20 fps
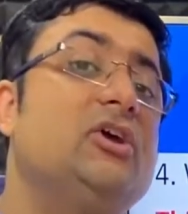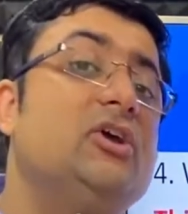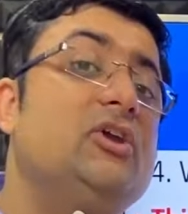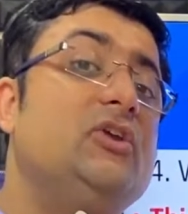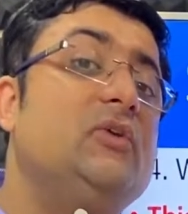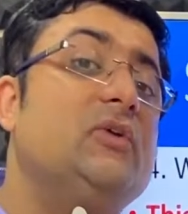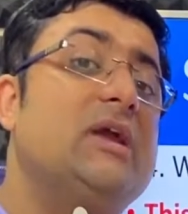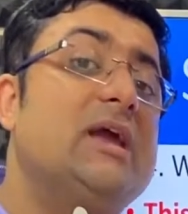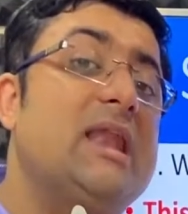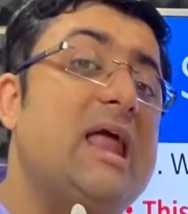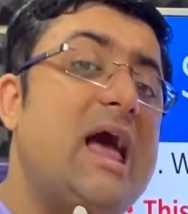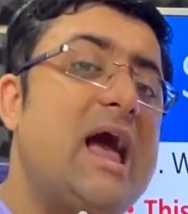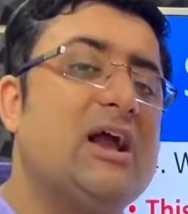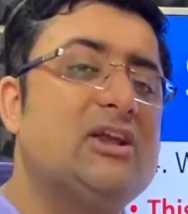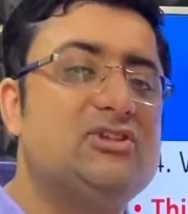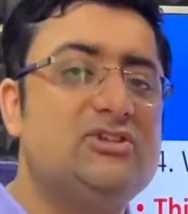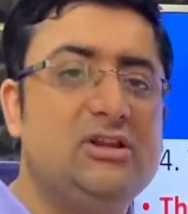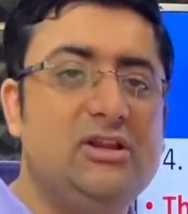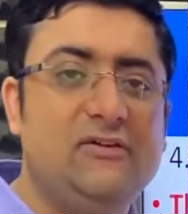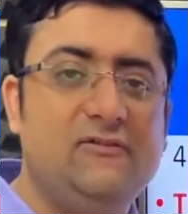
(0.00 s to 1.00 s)
You can
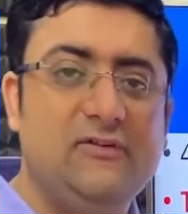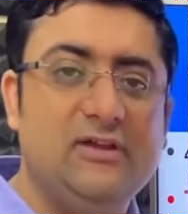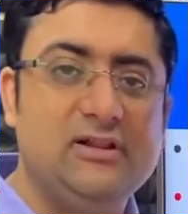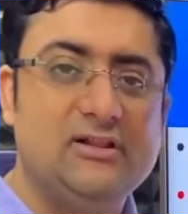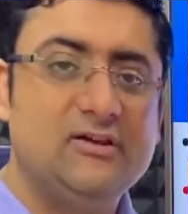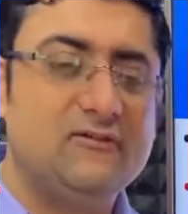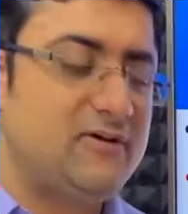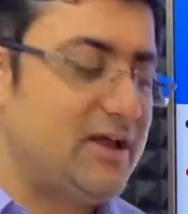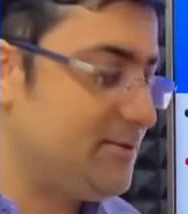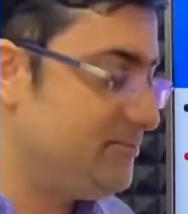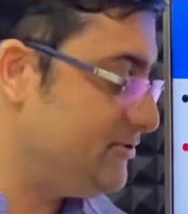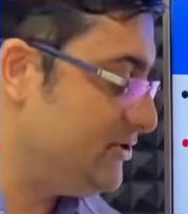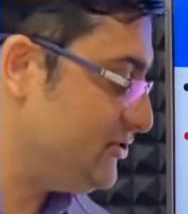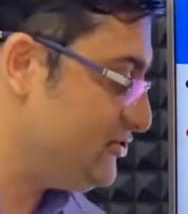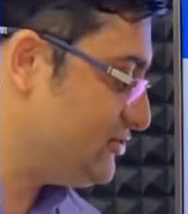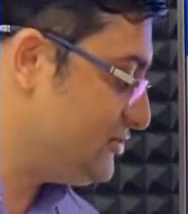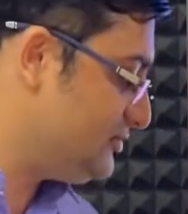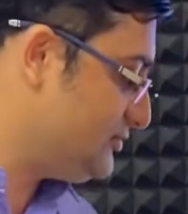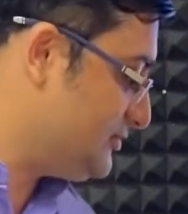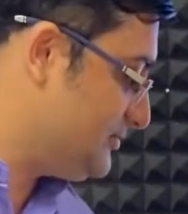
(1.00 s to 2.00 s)
actually feel the
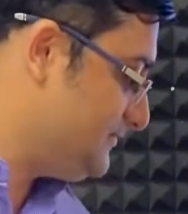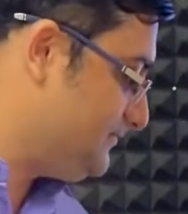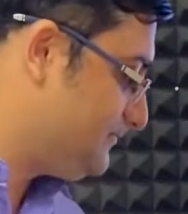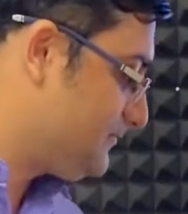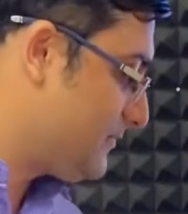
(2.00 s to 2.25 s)
vibrations.